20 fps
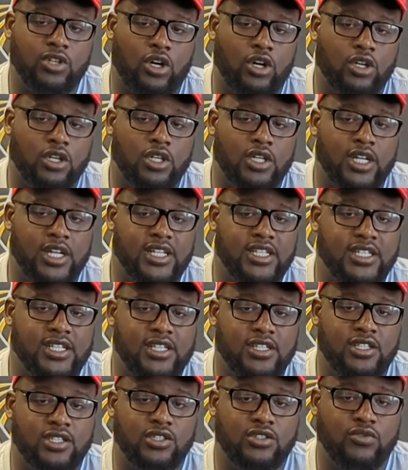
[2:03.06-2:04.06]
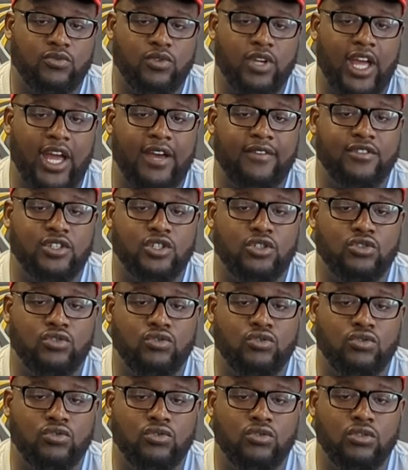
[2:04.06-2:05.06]
harder. It's just we have
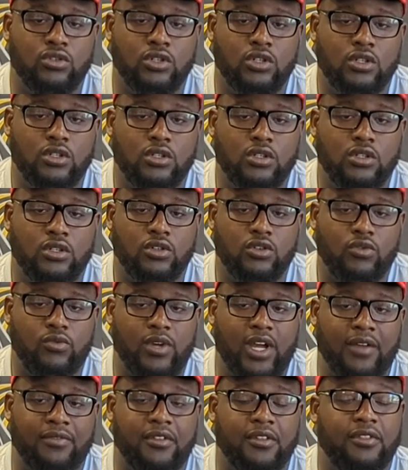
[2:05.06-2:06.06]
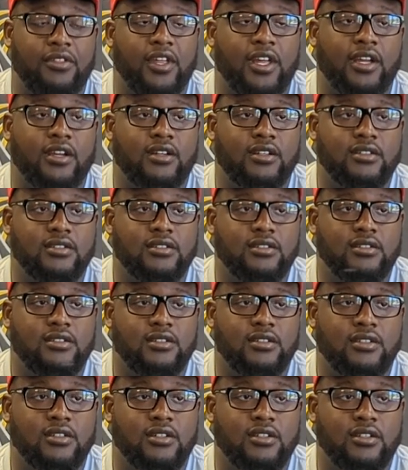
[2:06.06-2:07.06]
to think.
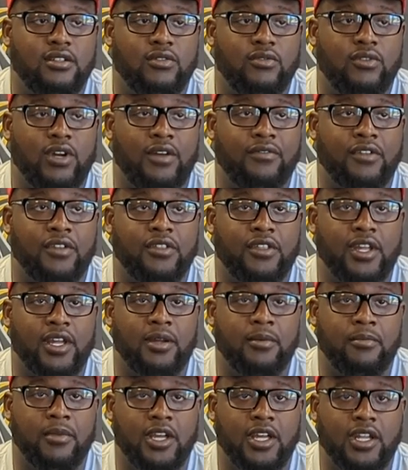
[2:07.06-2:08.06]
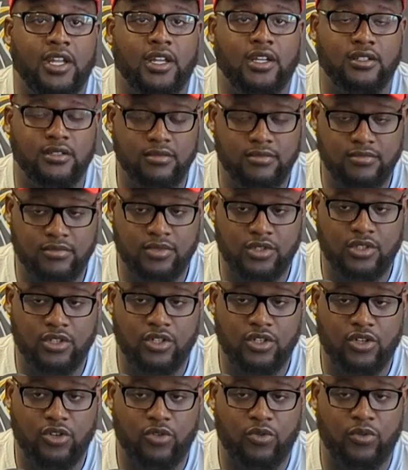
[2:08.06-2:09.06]
We have to think, meaning
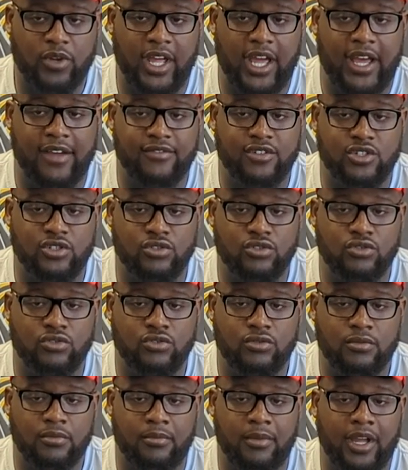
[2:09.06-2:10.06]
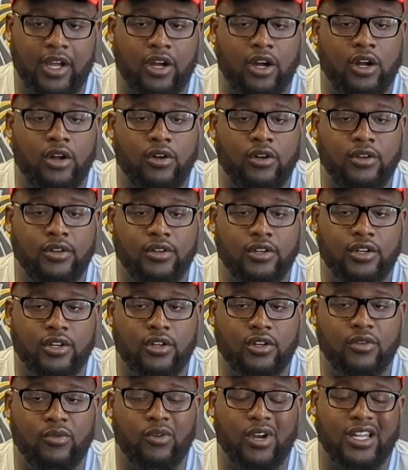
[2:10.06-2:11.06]
we have to make our.
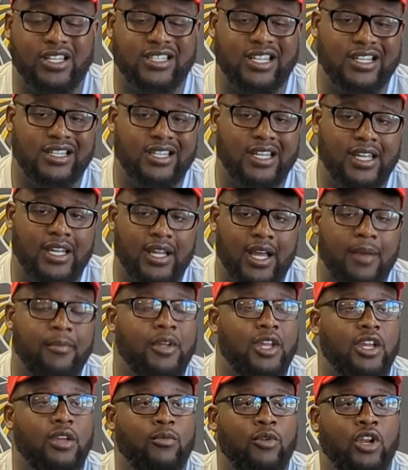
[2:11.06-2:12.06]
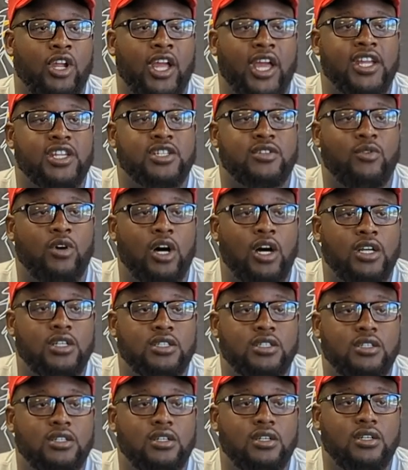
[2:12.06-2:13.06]
When I say think, I mean
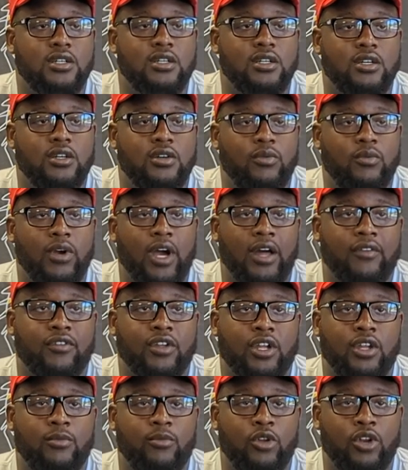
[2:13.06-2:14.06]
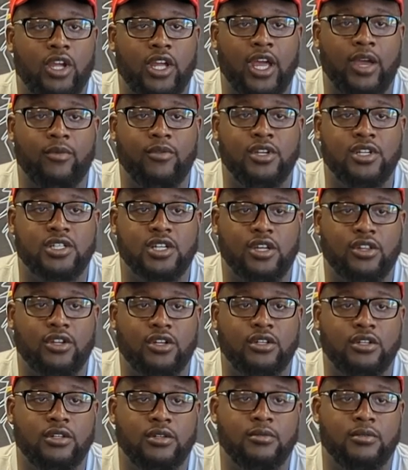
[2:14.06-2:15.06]
communication-wise. We have to communicate with each
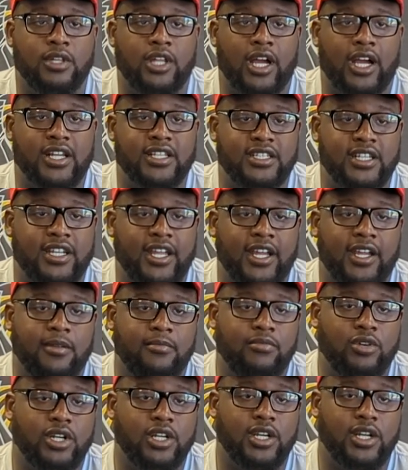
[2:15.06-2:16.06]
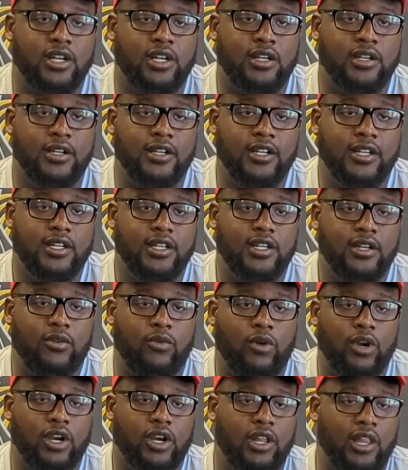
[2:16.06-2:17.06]
other. Like I said, they can bring
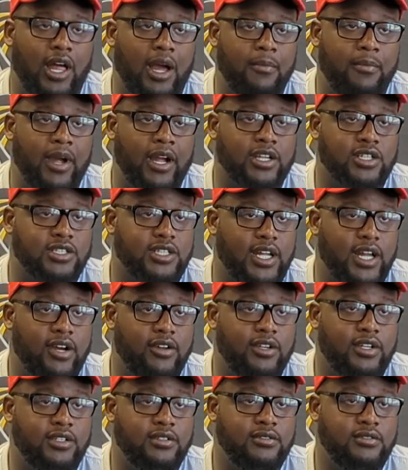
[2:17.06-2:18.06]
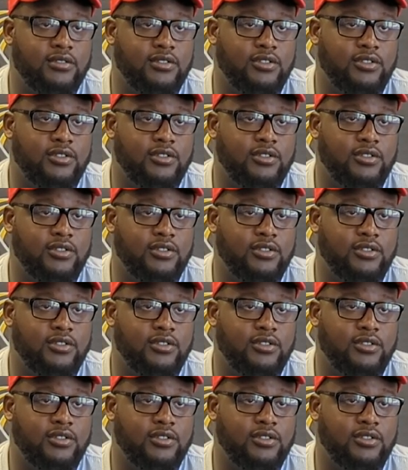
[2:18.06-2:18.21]
one of their linebackers down, and